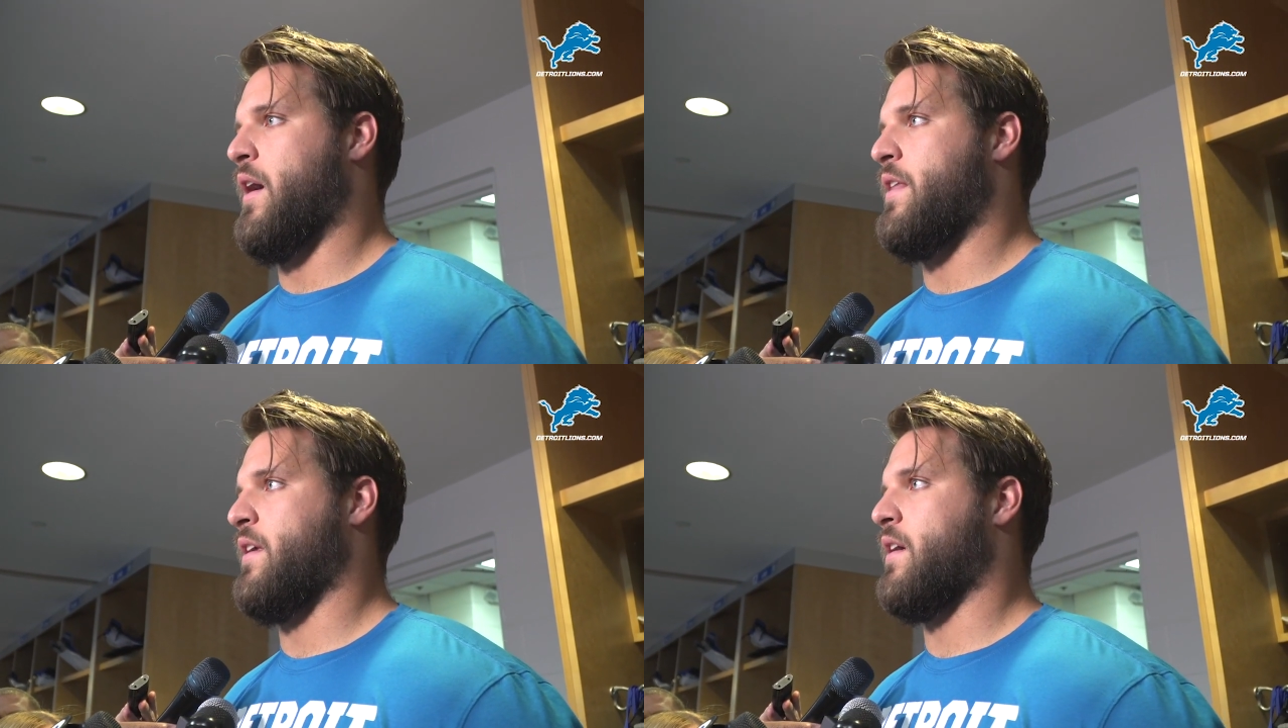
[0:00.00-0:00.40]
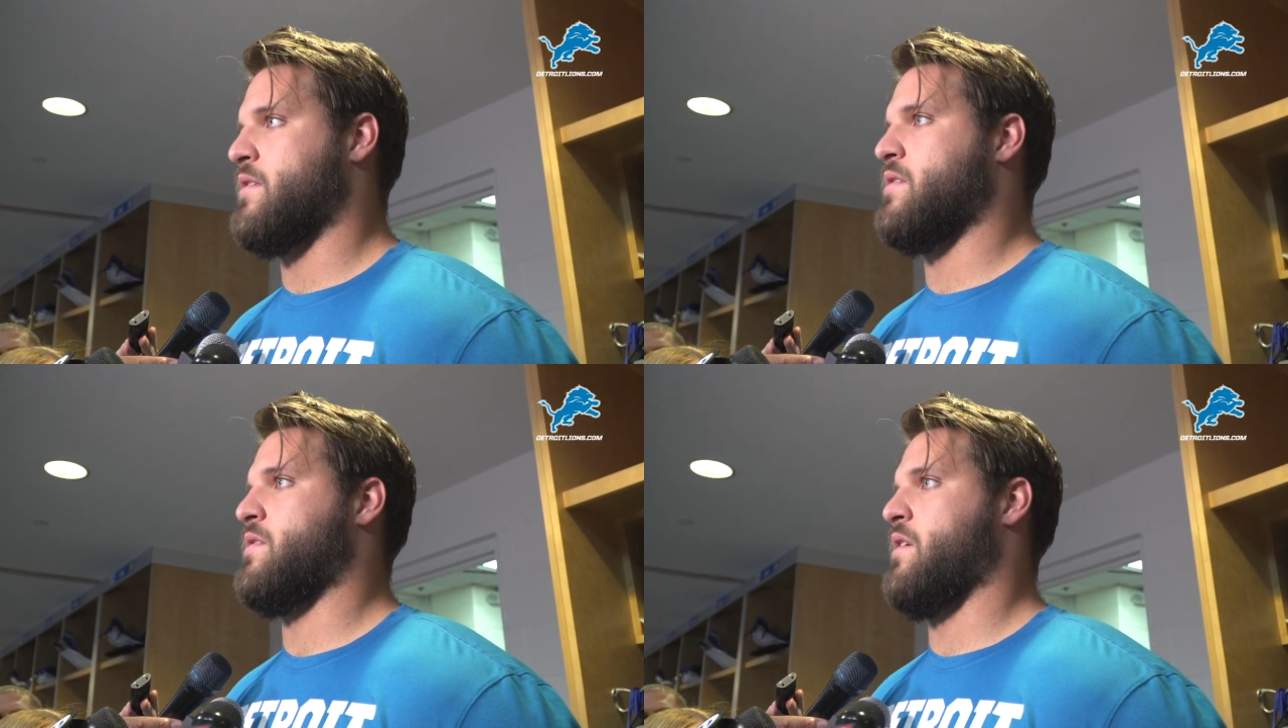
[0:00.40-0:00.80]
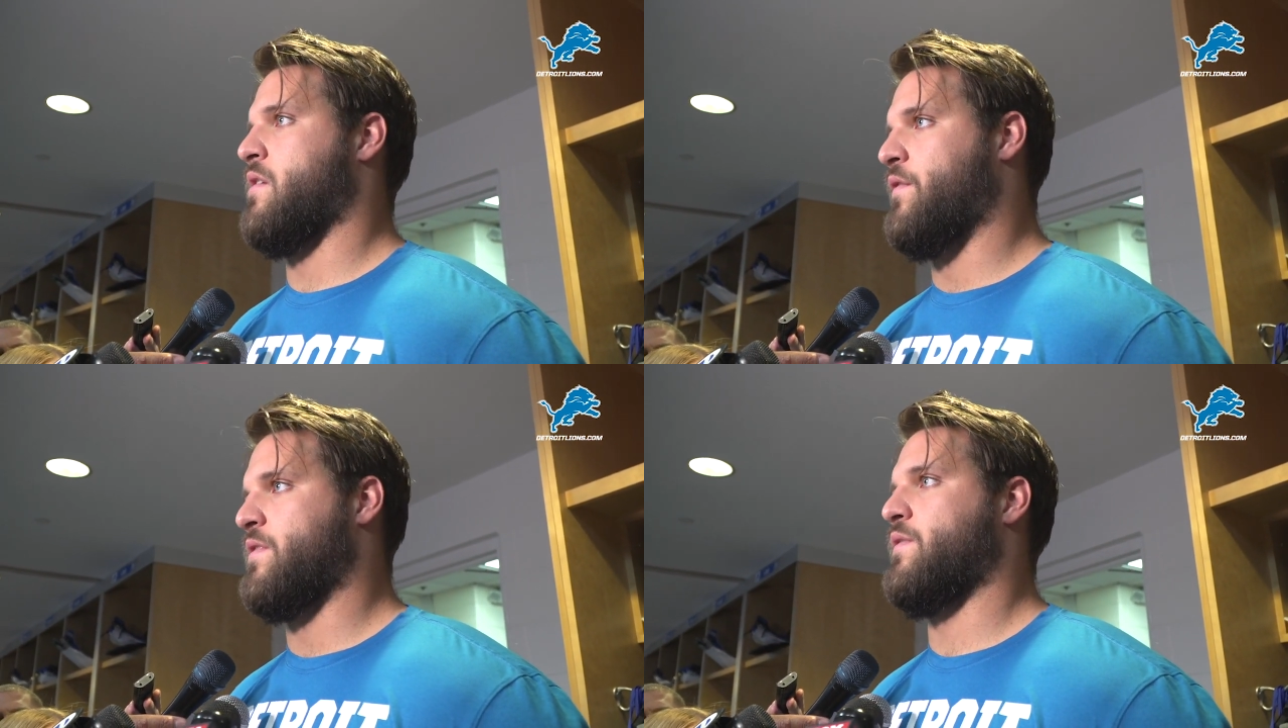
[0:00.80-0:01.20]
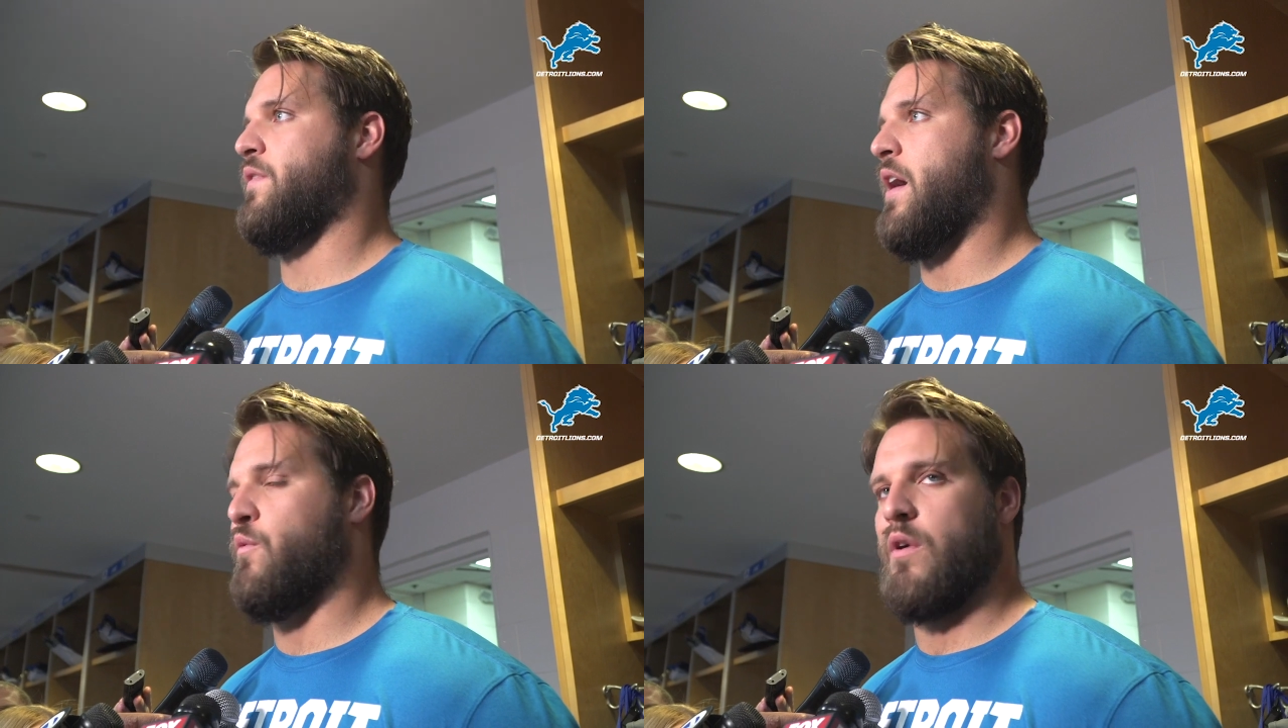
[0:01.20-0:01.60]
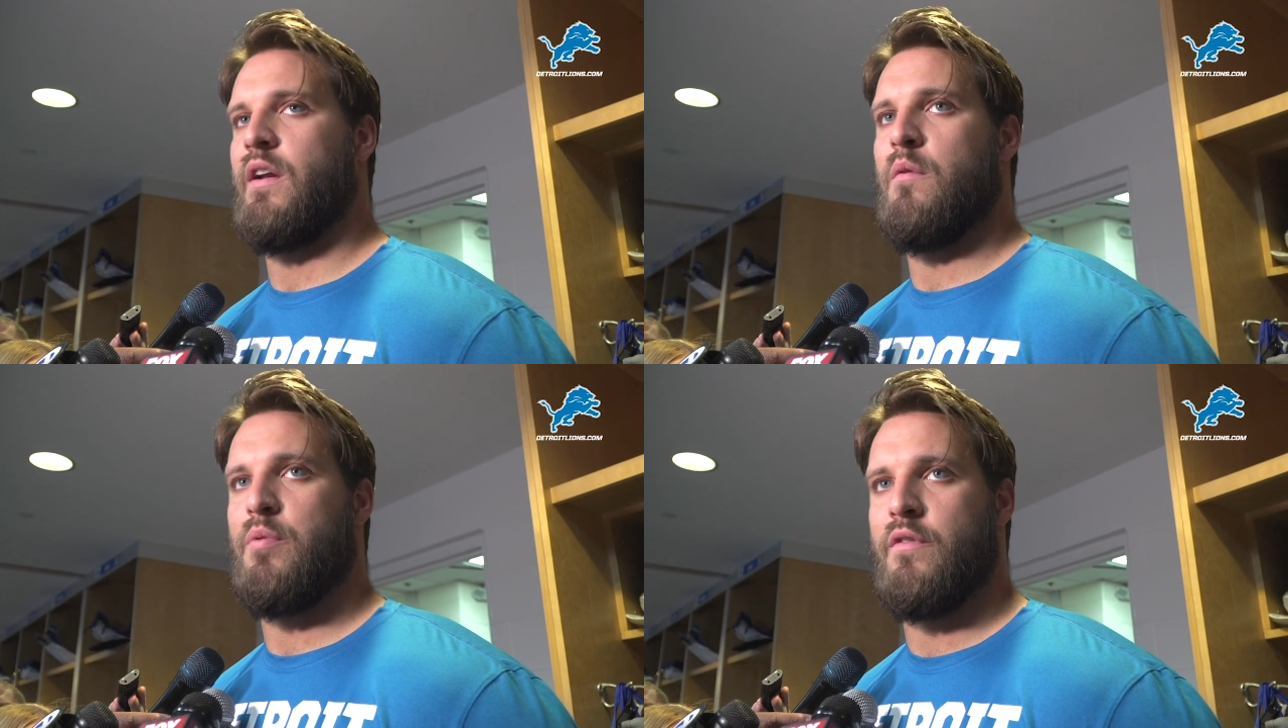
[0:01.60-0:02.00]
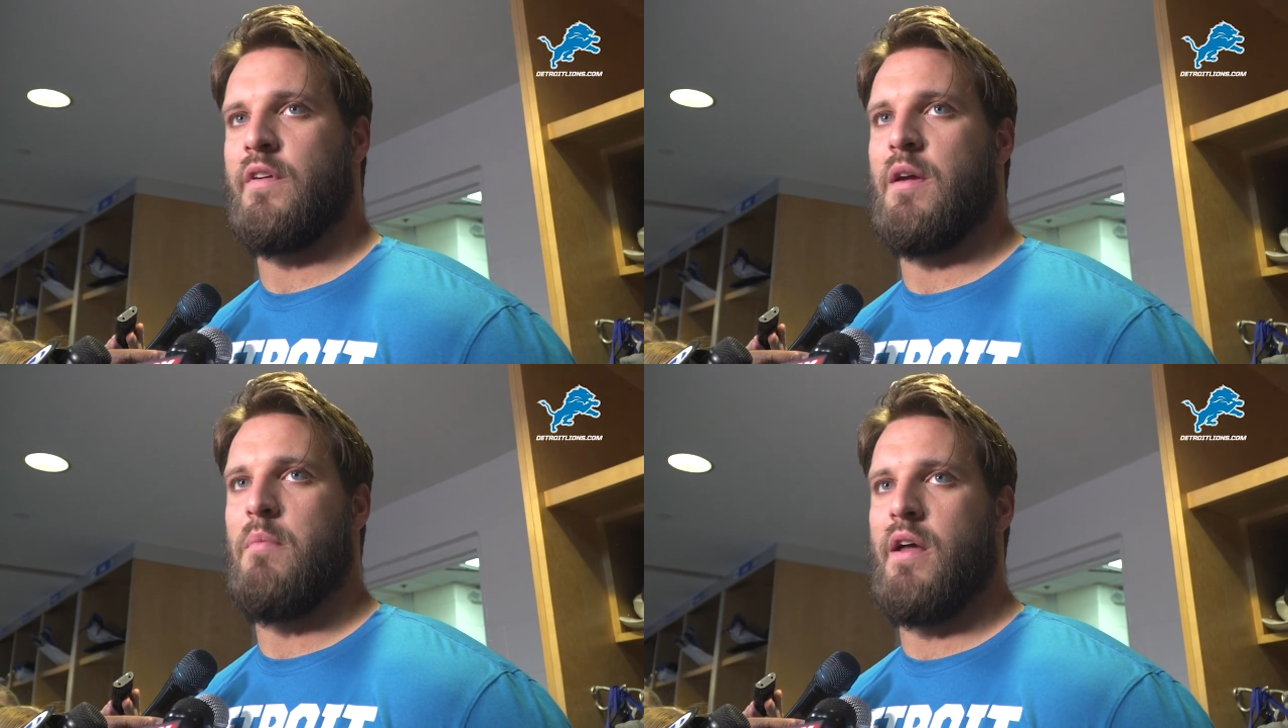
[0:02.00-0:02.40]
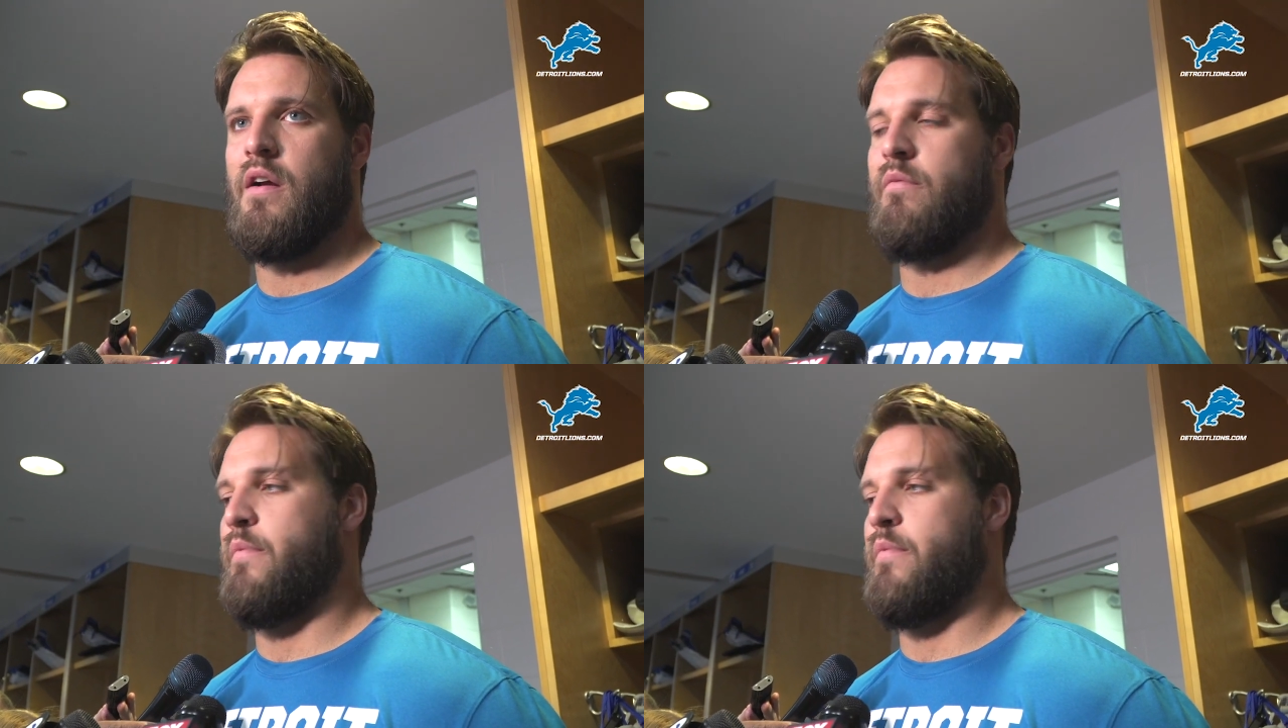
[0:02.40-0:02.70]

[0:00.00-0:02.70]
I think us as an offensive line, we're going to improve and get better.